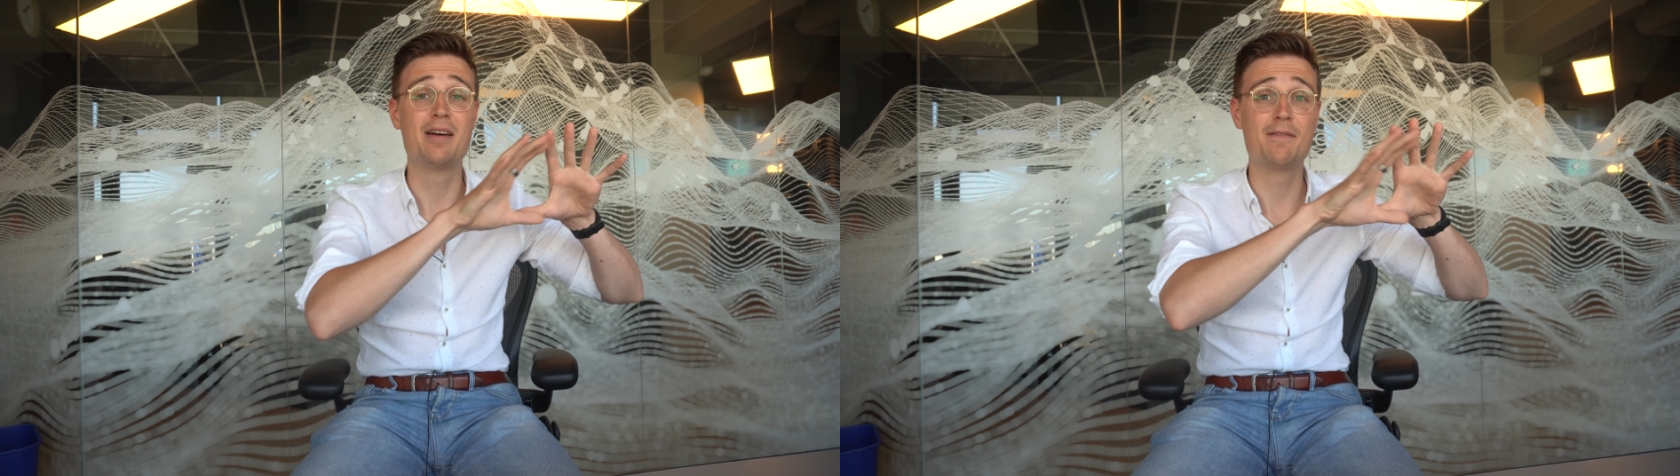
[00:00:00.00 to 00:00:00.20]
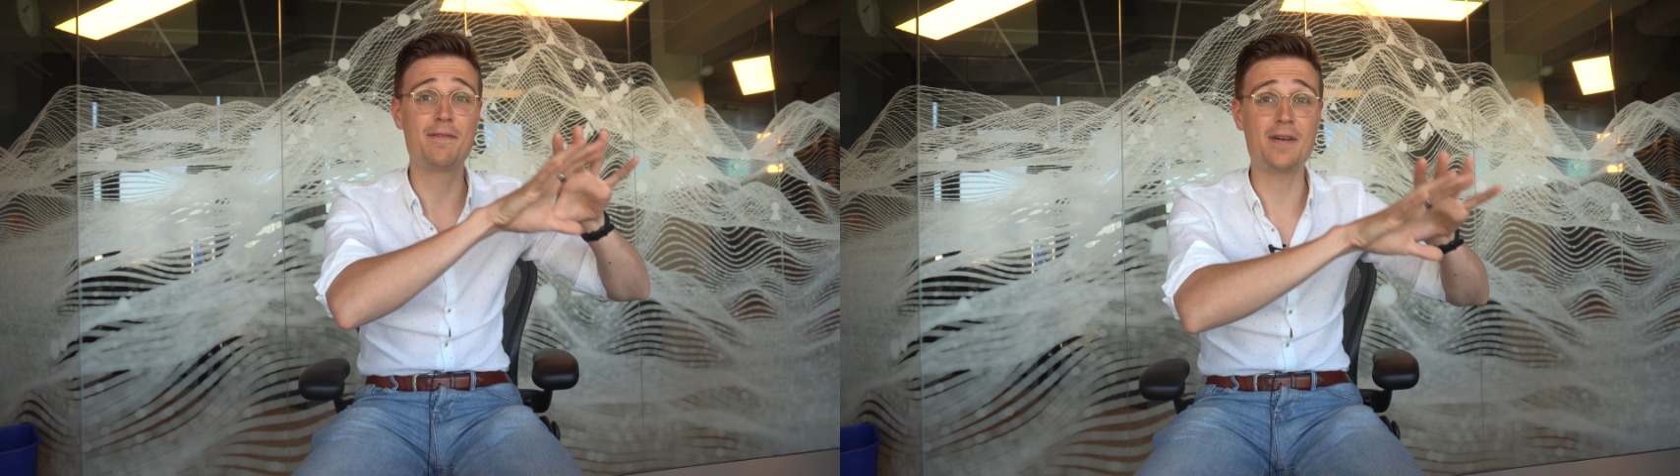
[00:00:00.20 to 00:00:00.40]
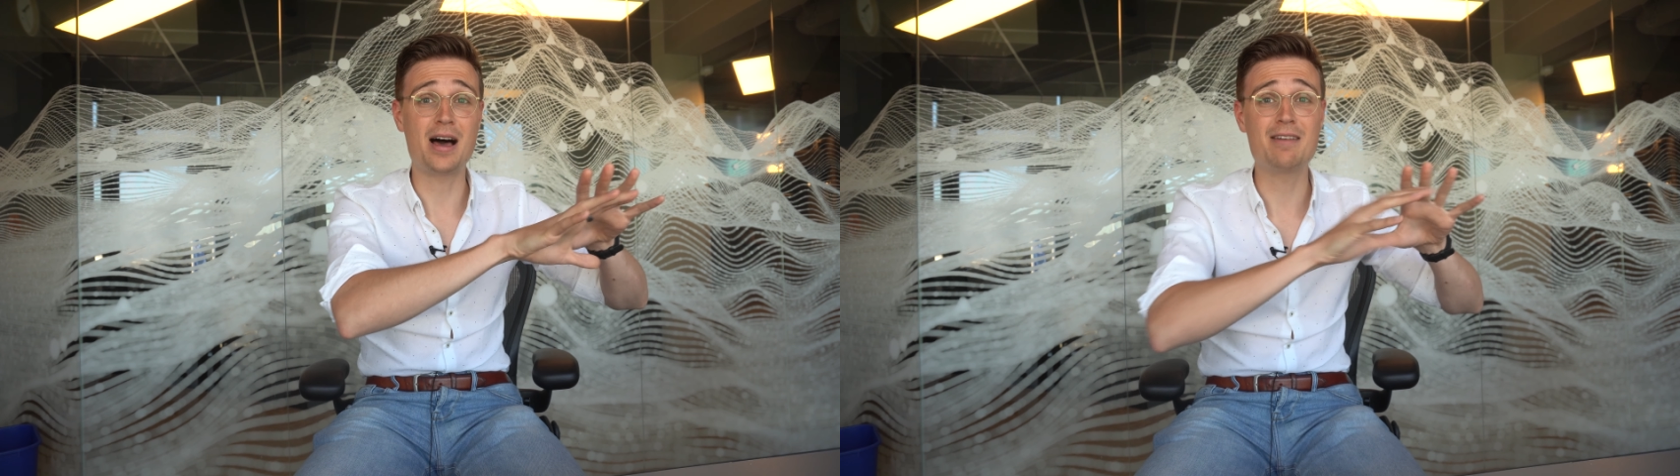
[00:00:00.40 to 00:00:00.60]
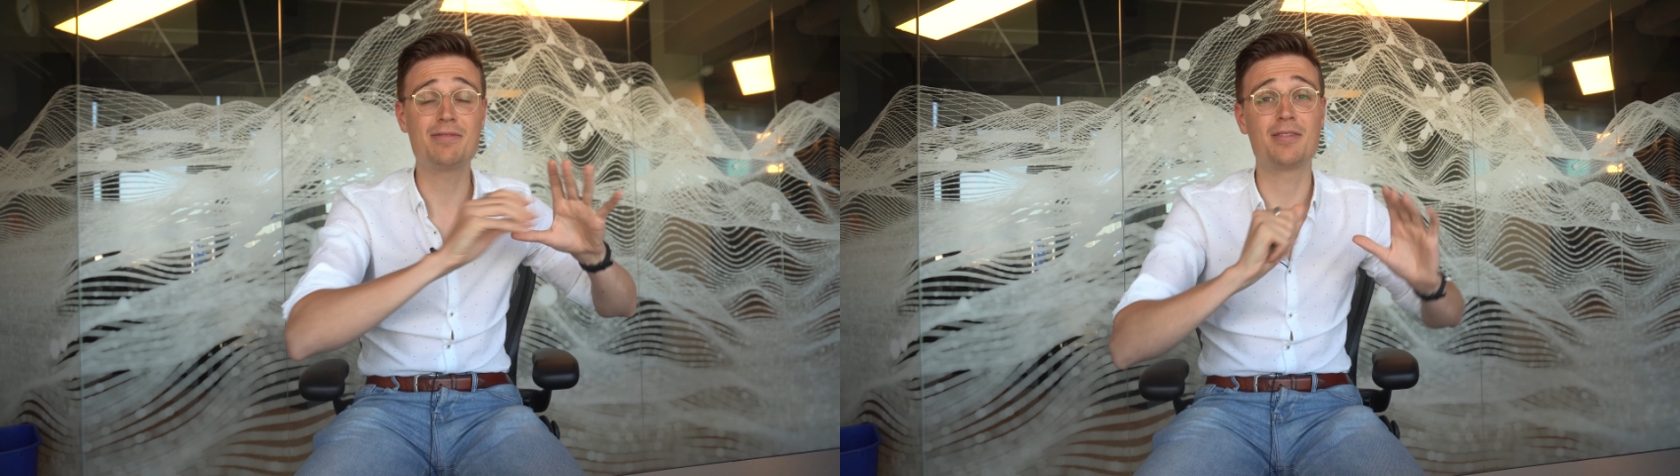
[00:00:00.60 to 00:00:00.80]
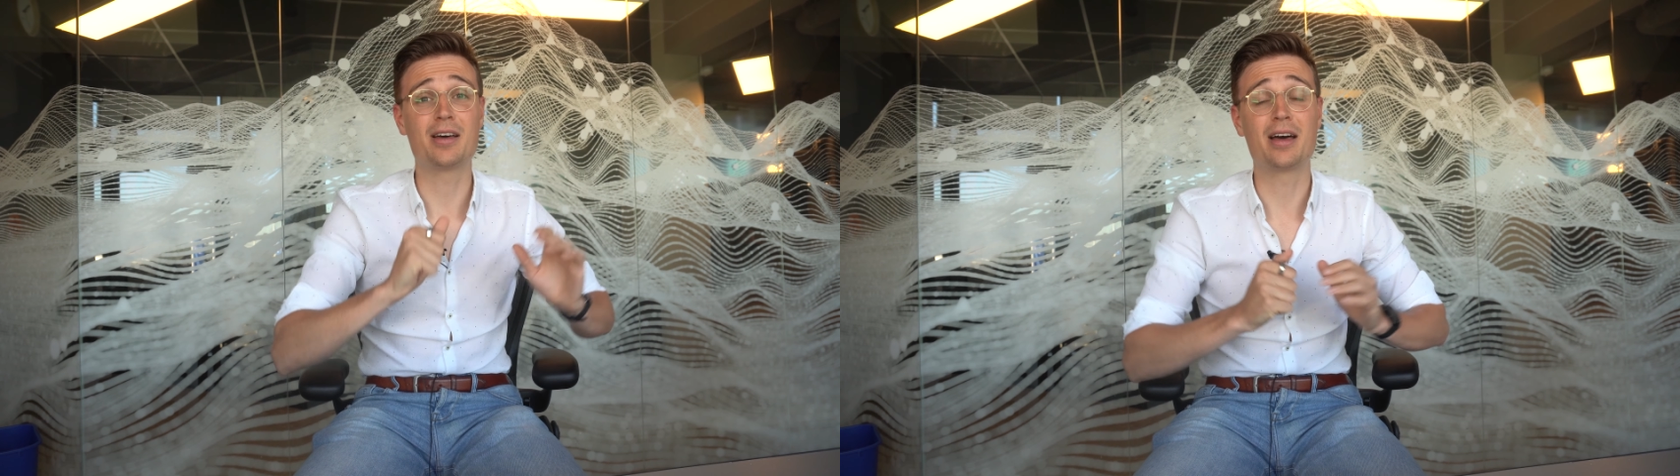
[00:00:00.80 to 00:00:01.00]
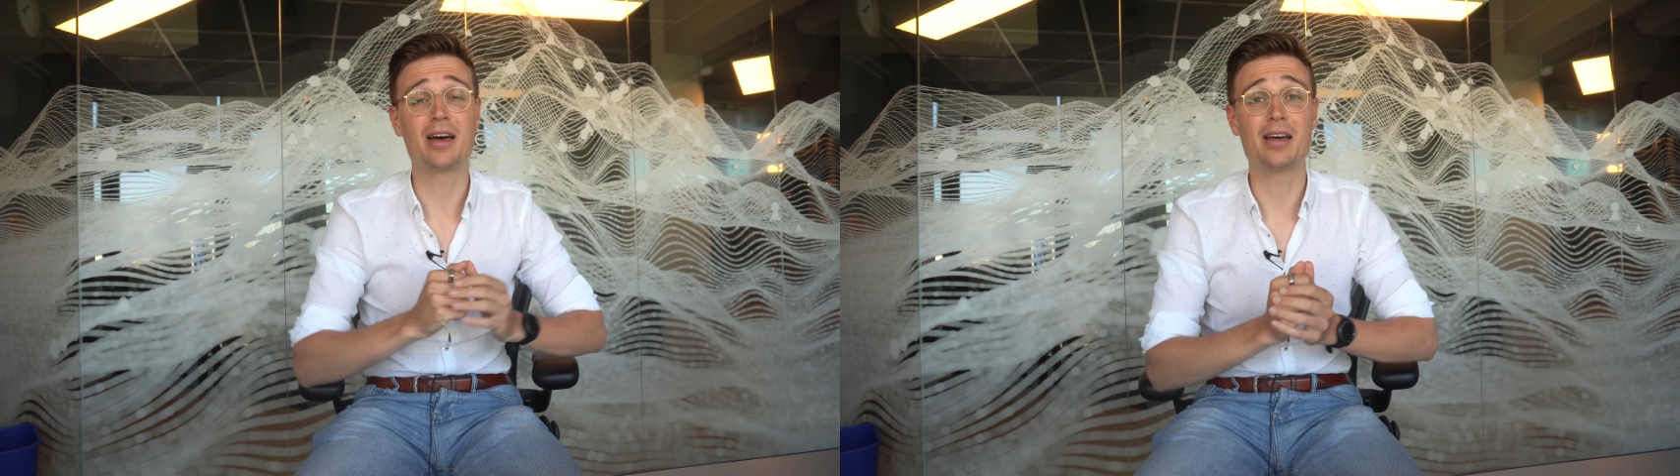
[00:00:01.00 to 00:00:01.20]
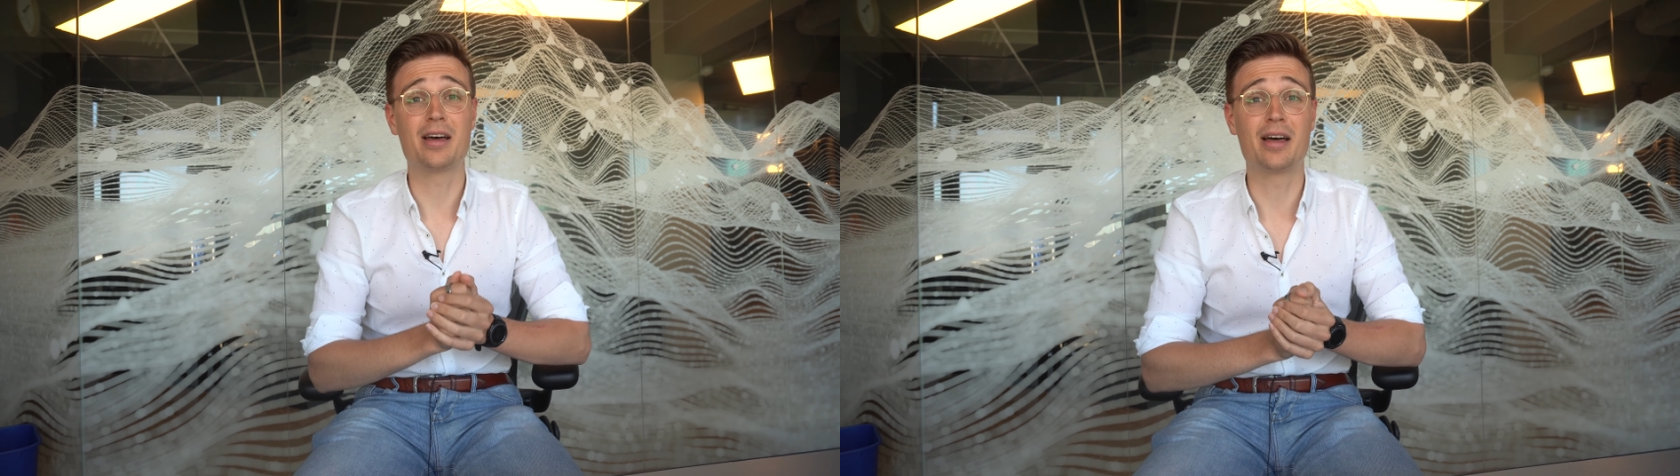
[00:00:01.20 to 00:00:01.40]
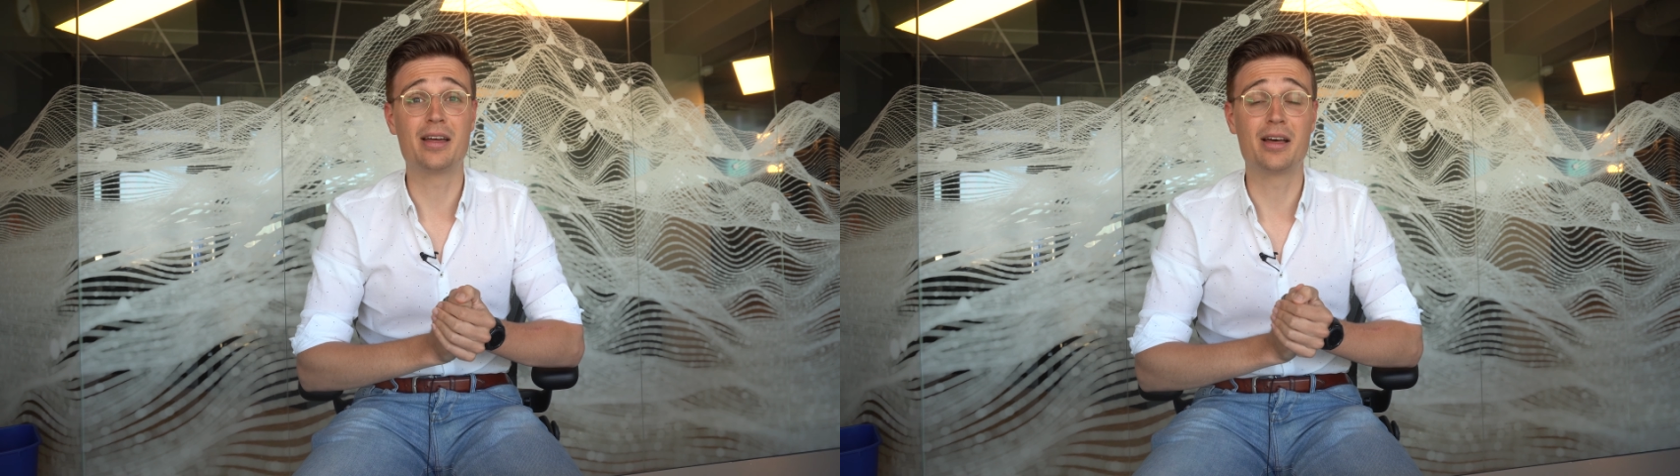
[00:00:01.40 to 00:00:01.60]

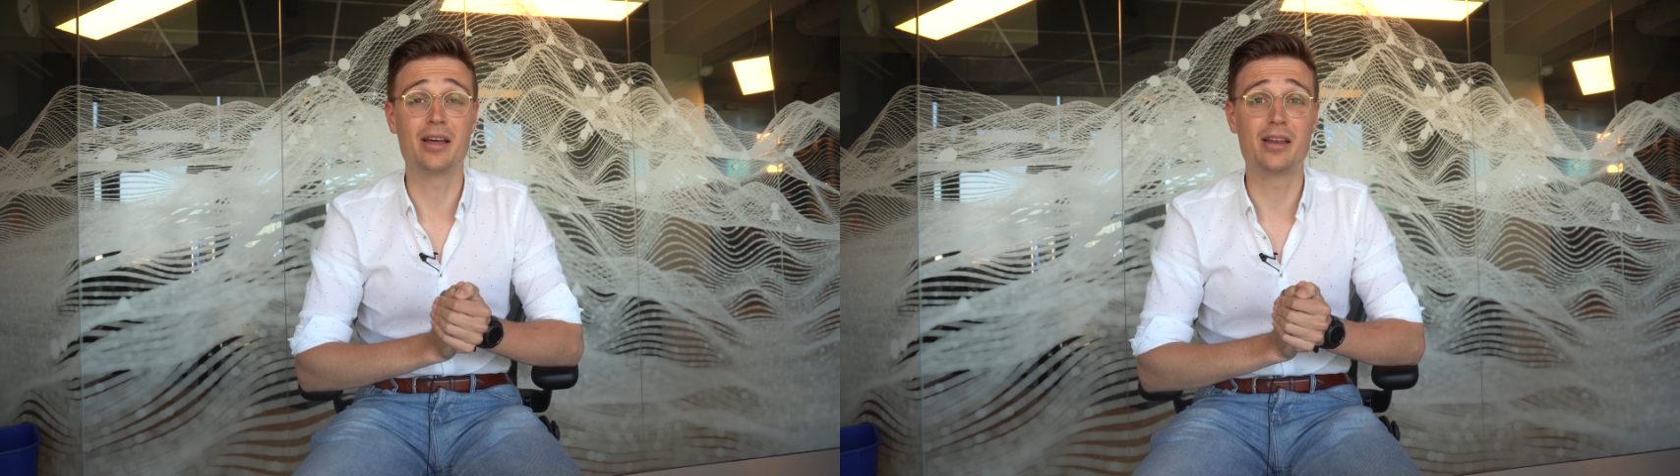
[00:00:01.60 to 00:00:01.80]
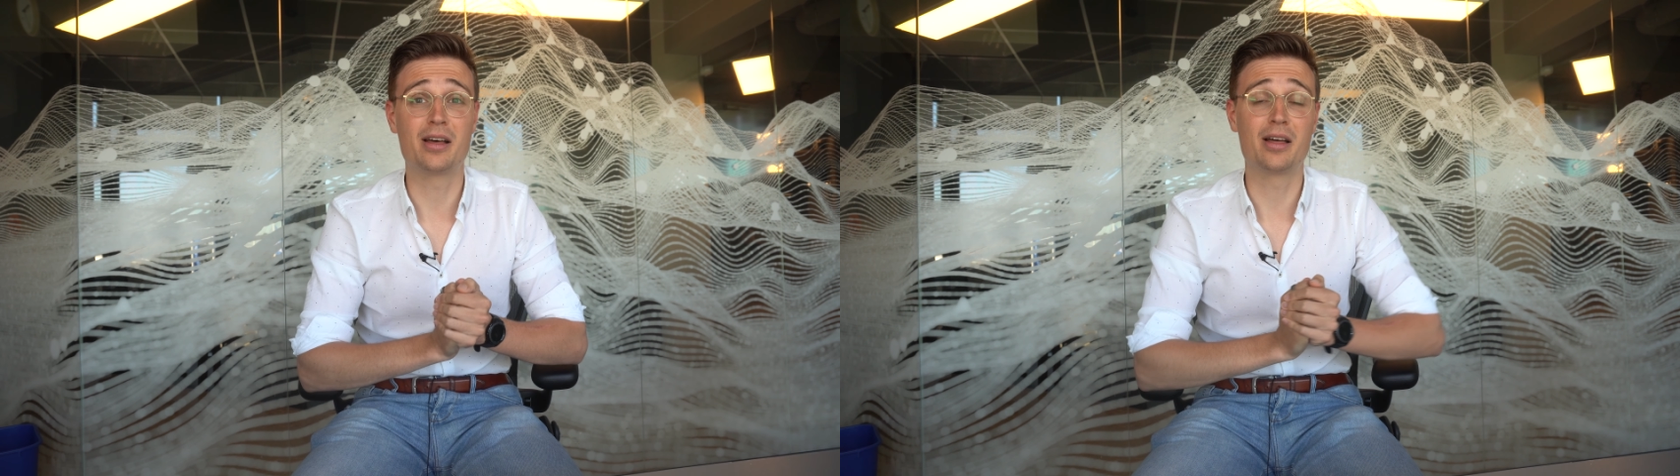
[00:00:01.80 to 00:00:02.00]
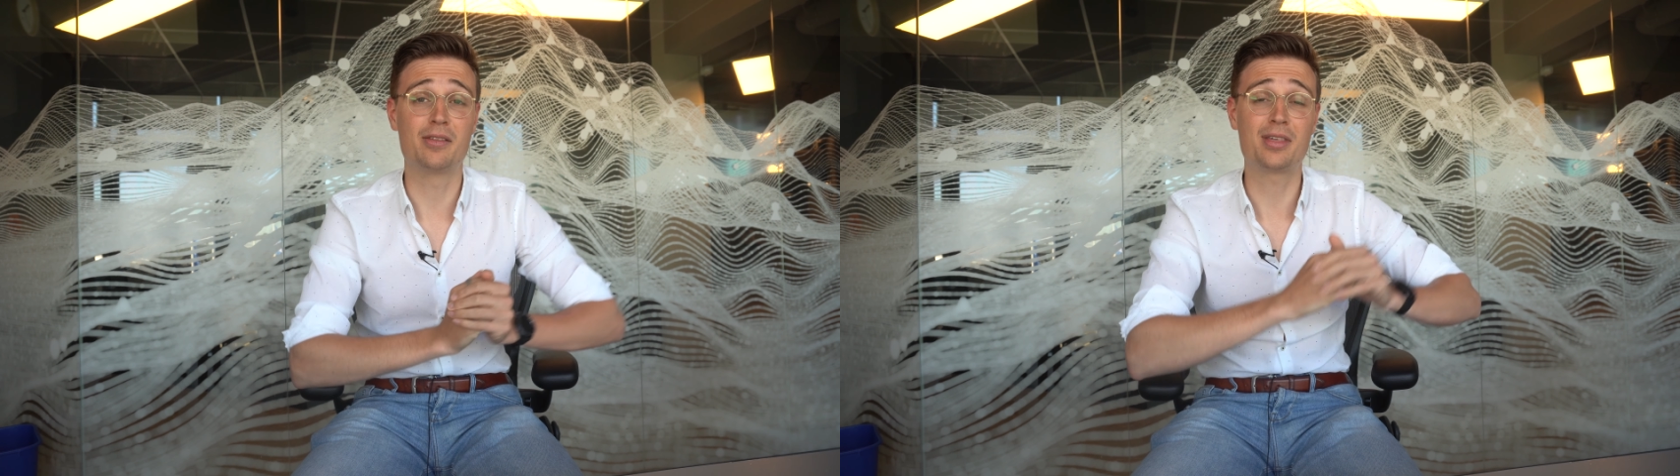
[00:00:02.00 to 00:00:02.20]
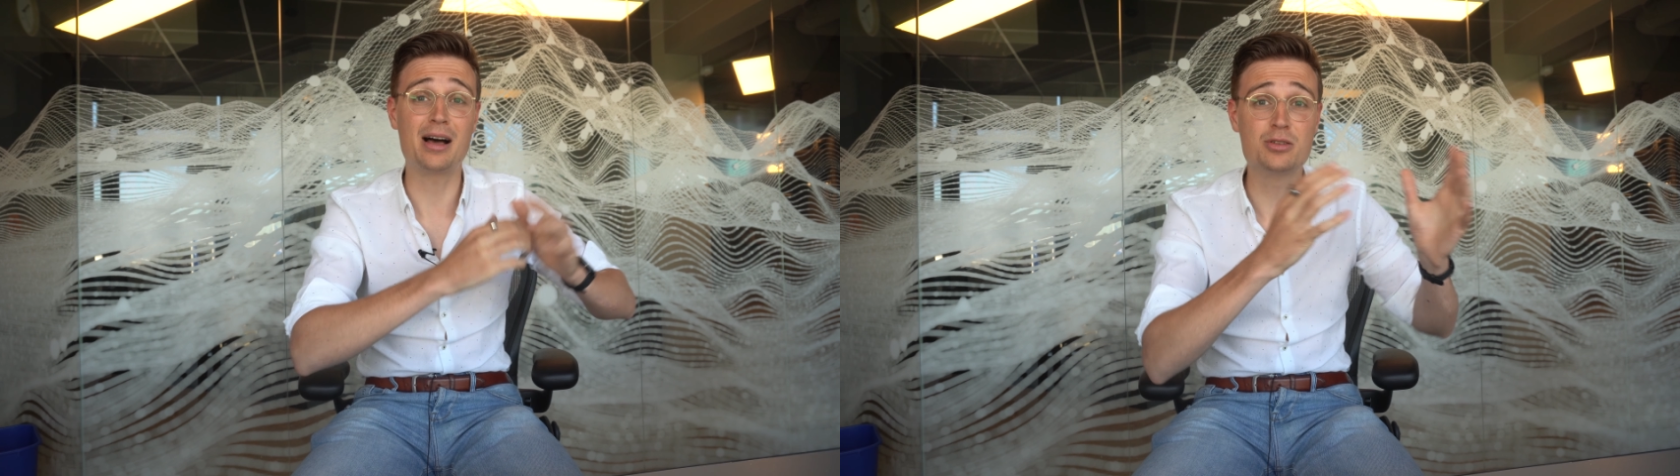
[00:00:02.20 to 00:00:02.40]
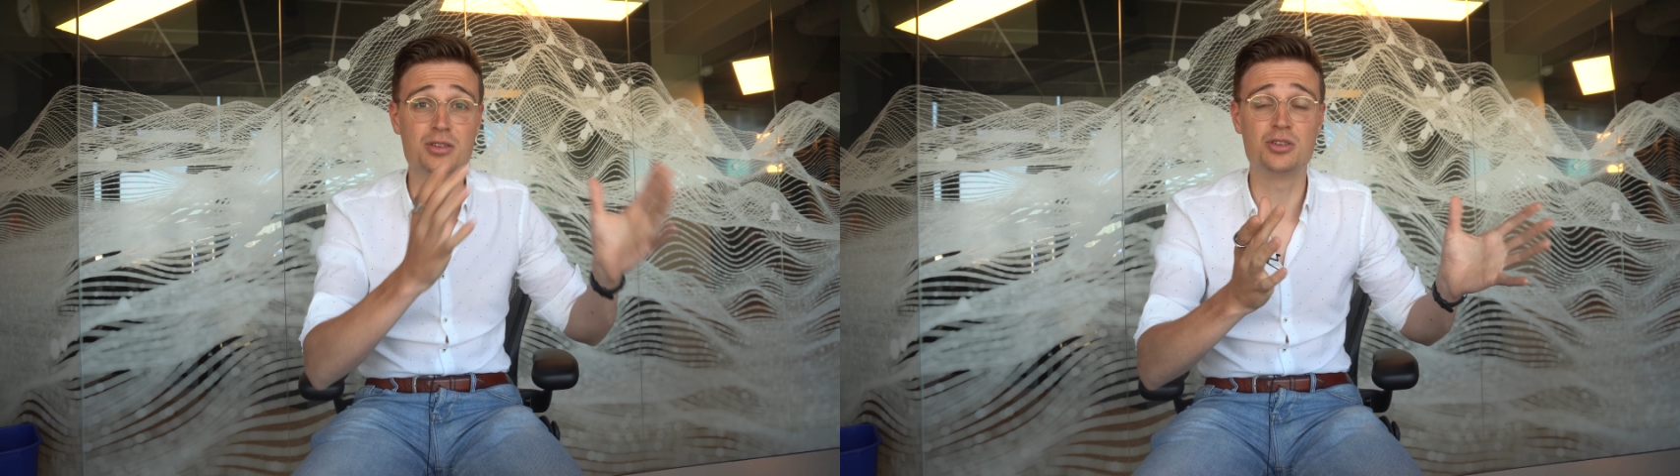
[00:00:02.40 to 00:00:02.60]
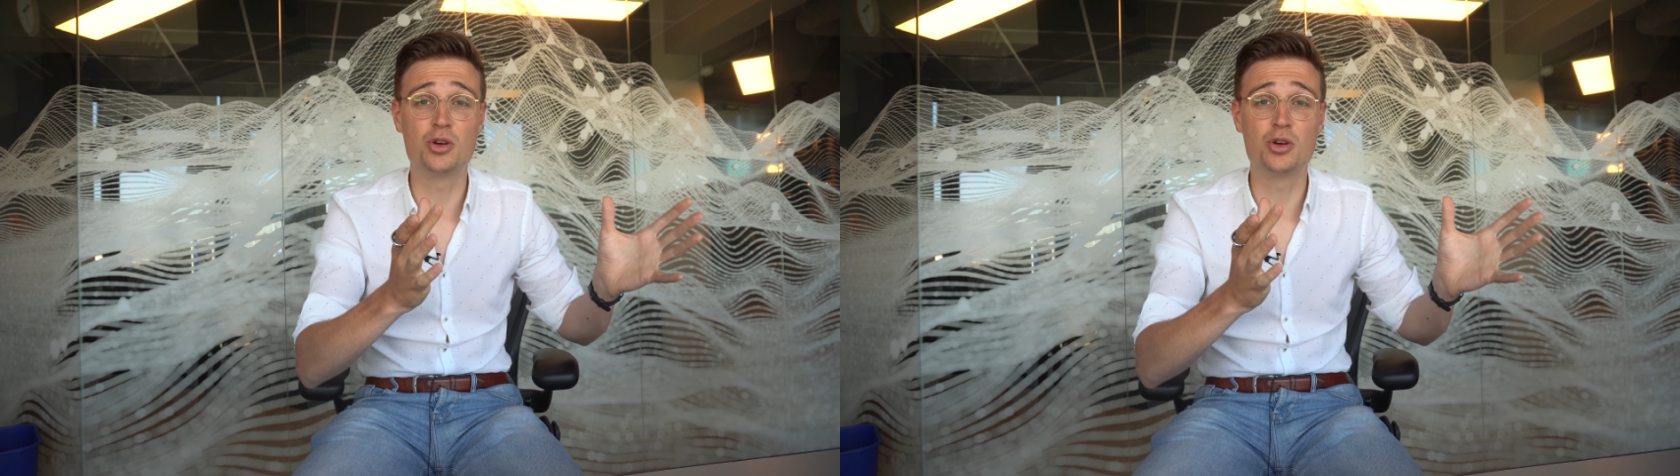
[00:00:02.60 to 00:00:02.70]
5,000